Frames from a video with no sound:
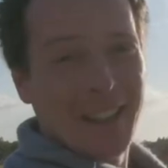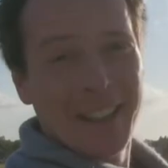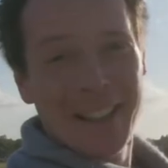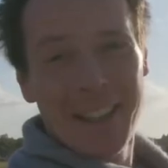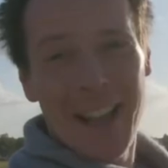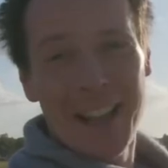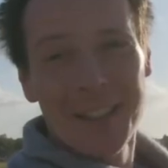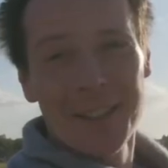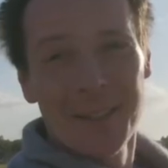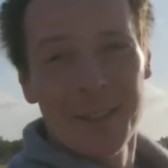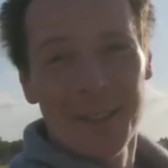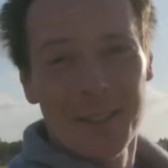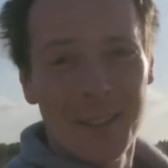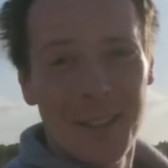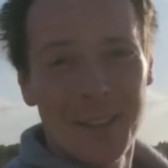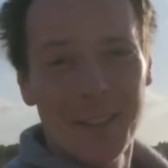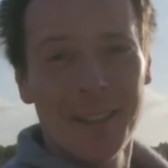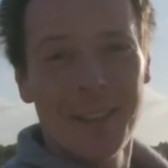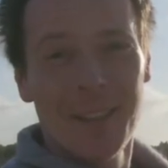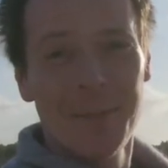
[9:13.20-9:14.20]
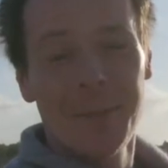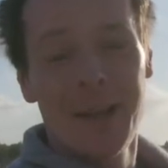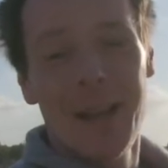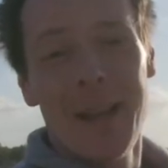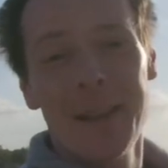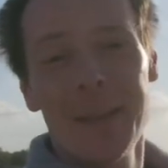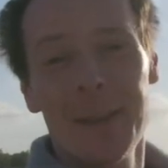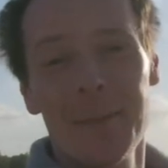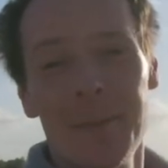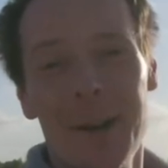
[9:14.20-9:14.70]
to catch the sunset
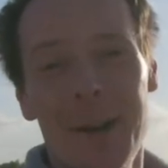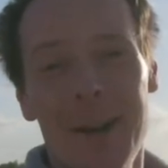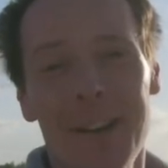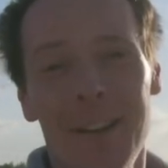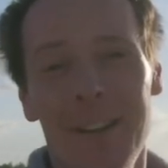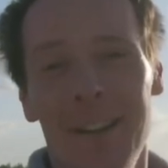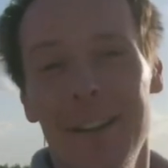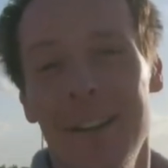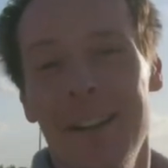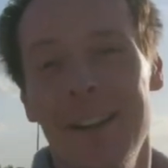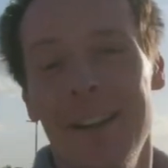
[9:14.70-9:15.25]
behind the model